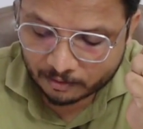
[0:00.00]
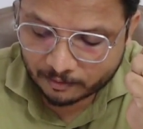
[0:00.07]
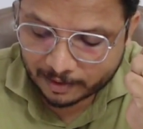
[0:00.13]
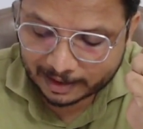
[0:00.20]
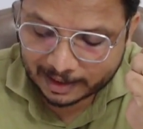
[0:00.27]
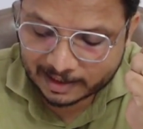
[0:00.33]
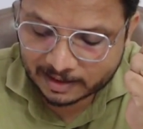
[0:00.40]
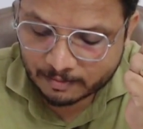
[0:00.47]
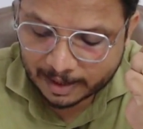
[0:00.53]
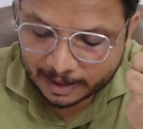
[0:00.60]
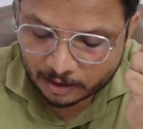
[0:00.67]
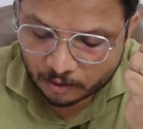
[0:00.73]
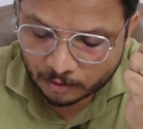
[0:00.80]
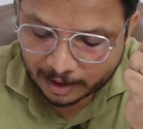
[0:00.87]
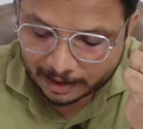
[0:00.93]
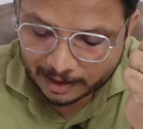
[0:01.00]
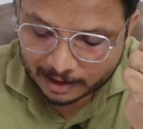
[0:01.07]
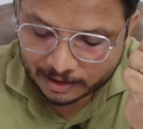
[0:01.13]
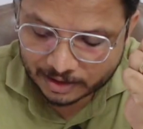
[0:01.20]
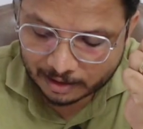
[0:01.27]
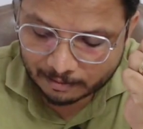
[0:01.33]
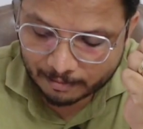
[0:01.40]
valence band to
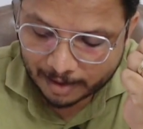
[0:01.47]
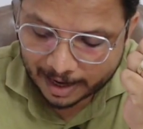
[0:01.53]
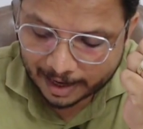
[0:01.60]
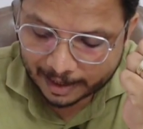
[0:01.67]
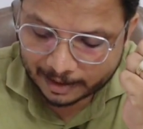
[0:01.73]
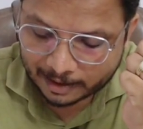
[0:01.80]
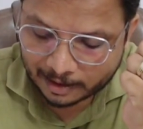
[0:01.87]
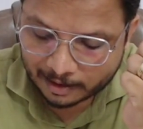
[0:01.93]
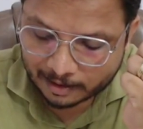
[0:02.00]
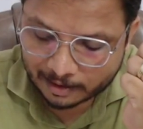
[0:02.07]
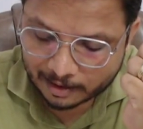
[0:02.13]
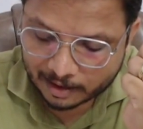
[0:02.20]
conduction band,